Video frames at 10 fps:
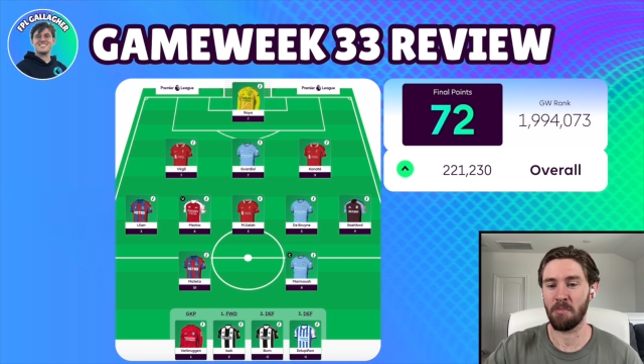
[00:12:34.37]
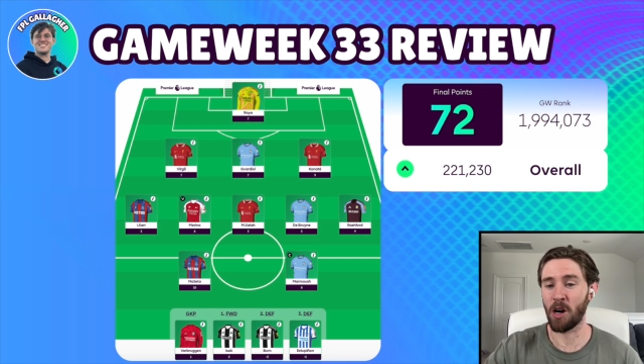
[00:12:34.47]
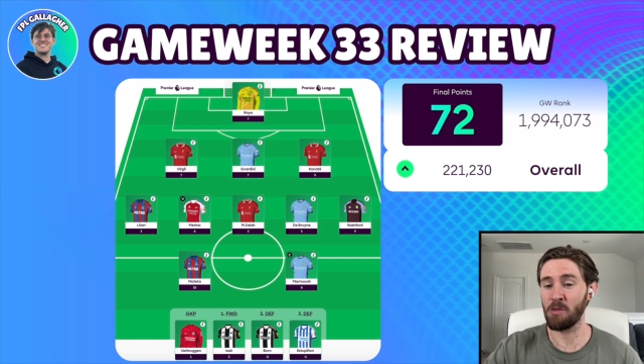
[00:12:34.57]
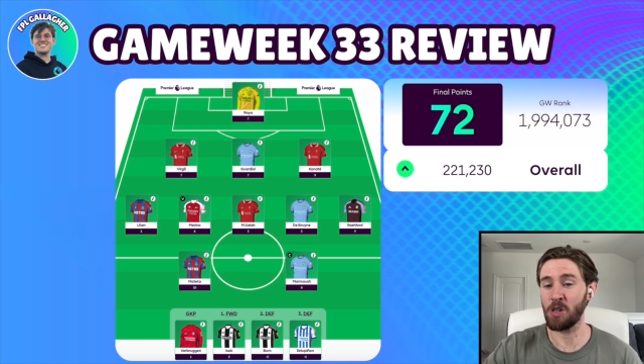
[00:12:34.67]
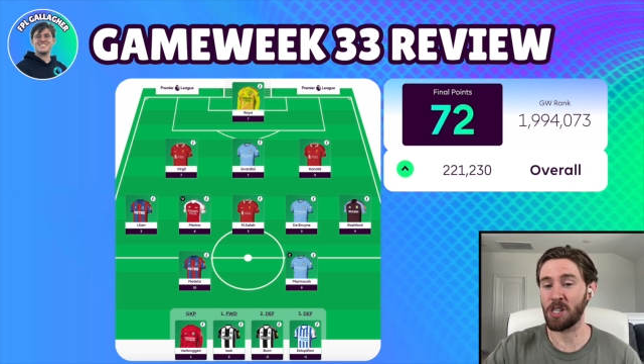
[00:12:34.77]

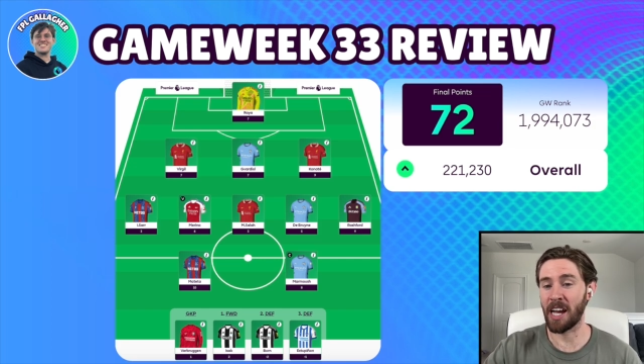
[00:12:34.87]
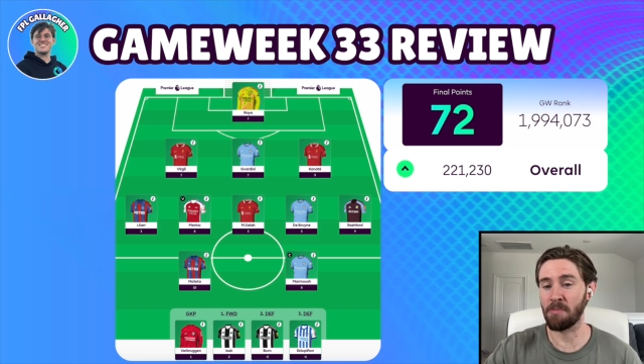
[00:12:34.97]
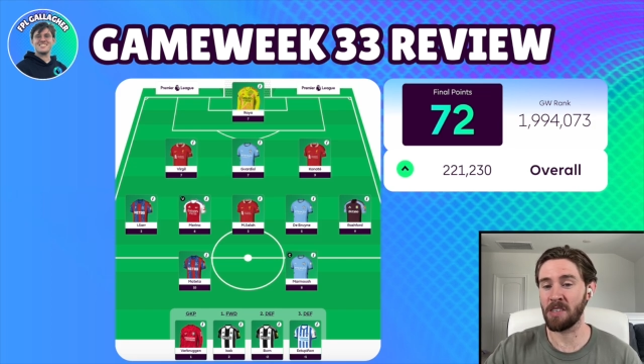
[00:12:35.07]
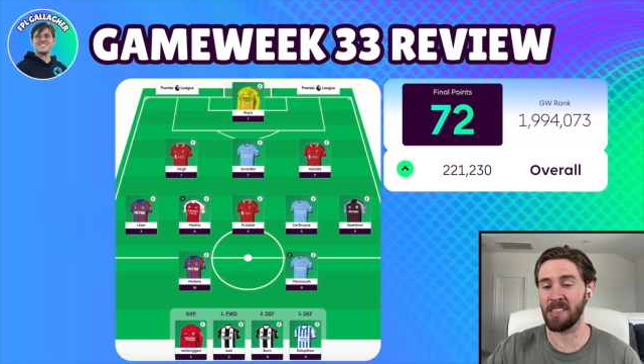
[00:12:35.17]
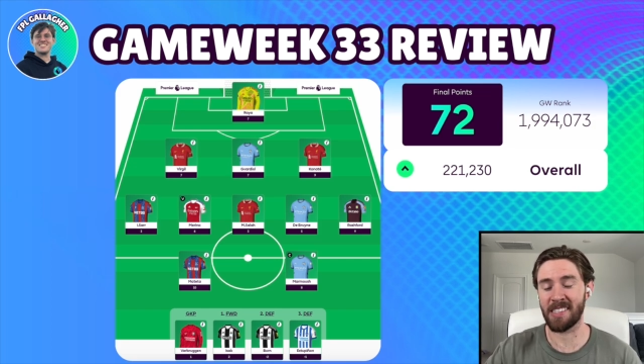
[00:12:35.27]
Marmoush
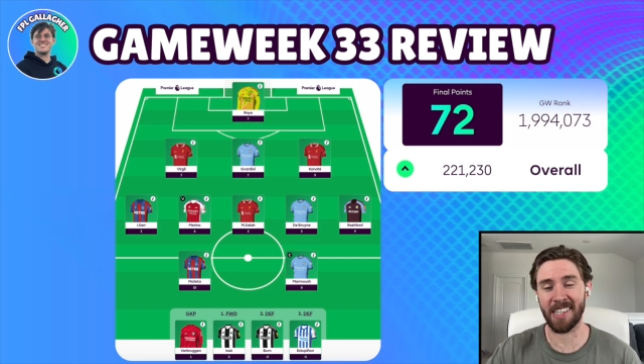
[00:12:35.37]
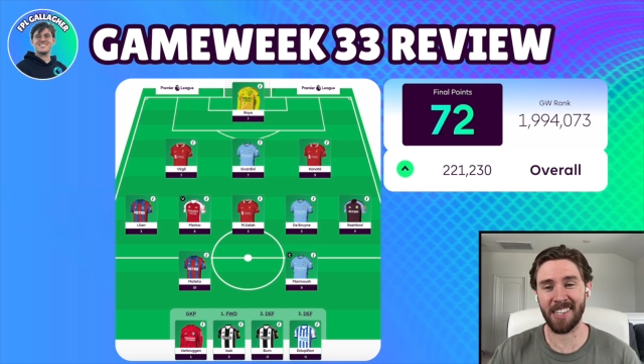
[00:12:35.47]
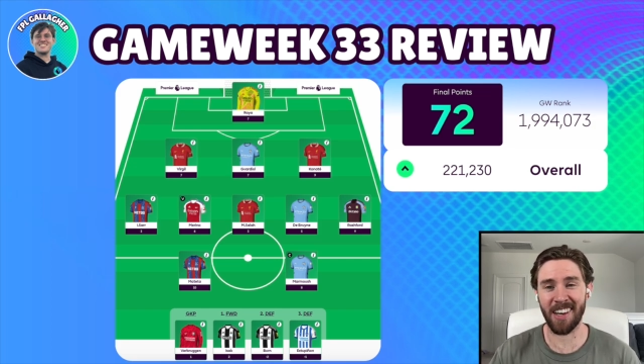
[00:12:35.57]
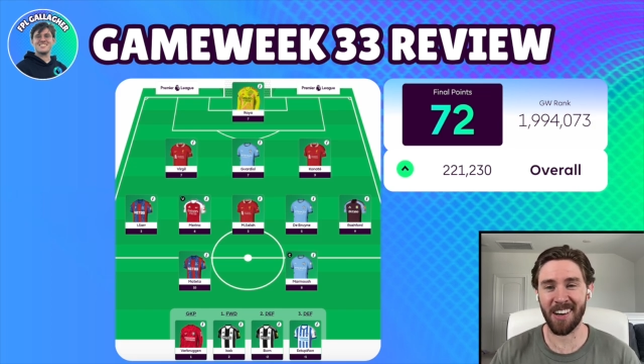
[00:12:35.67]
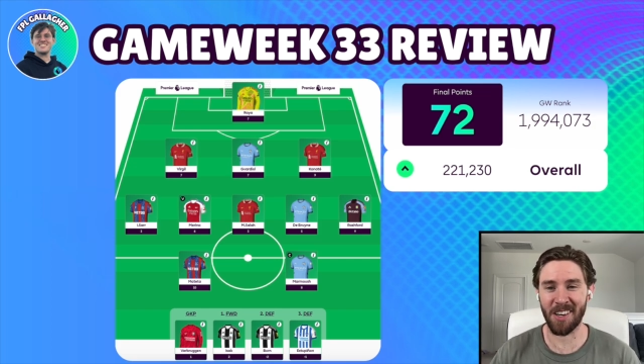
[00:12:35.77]
captain did
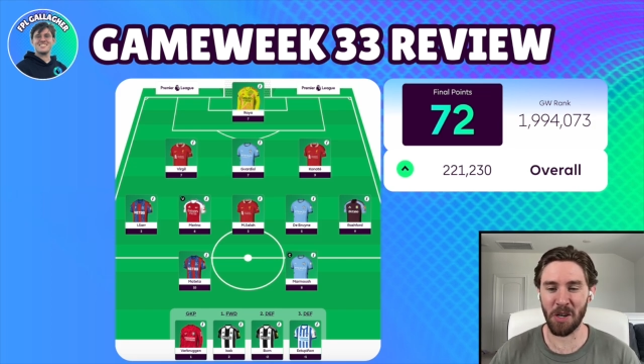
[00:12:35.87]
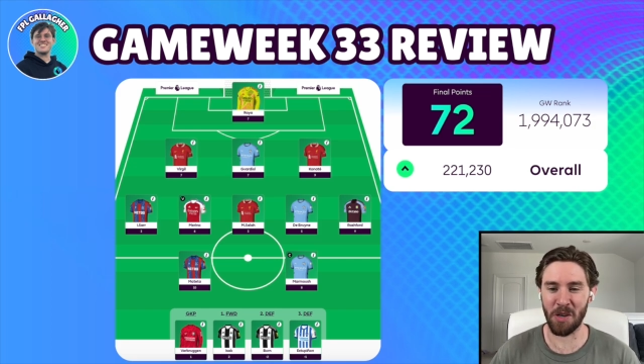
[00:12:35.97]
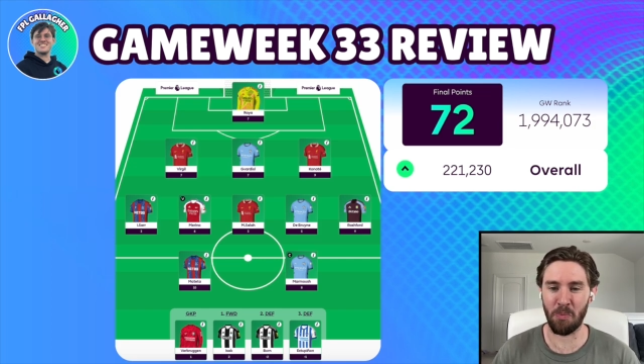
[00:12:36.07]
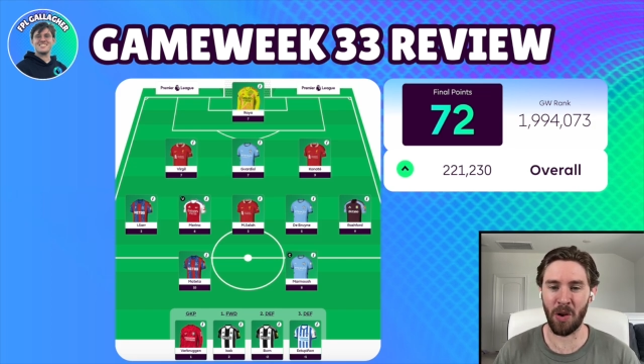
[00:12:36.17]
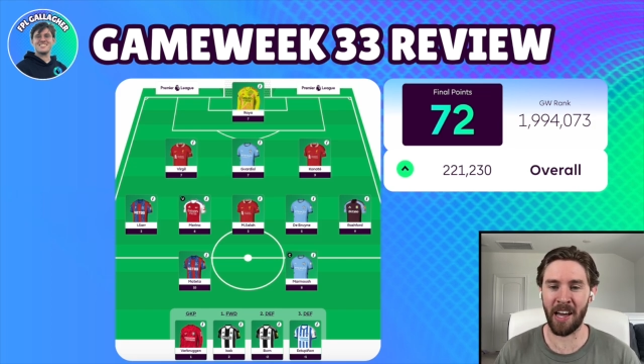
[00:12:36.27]
not go
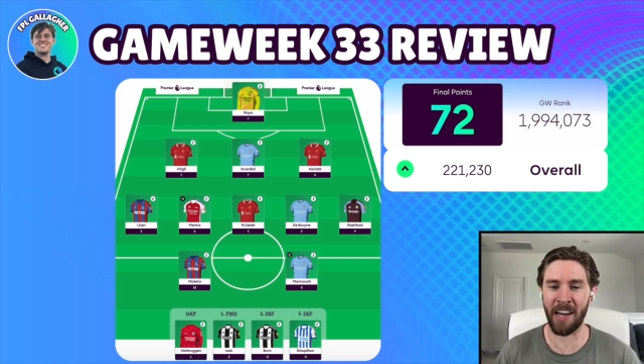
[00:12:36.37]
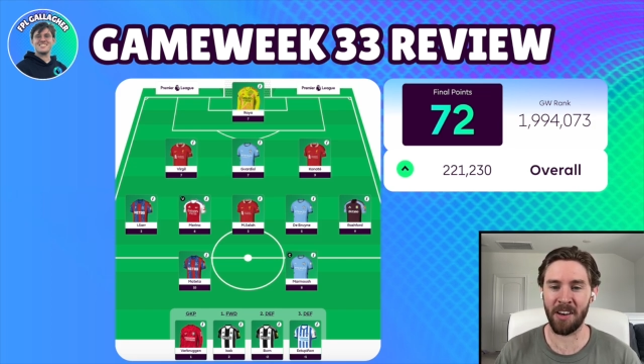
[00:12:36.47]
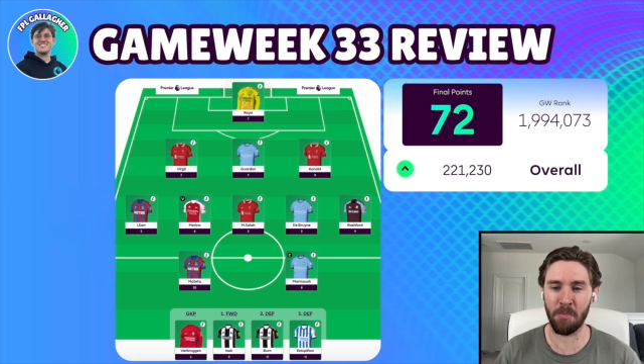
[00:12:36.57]
to plan,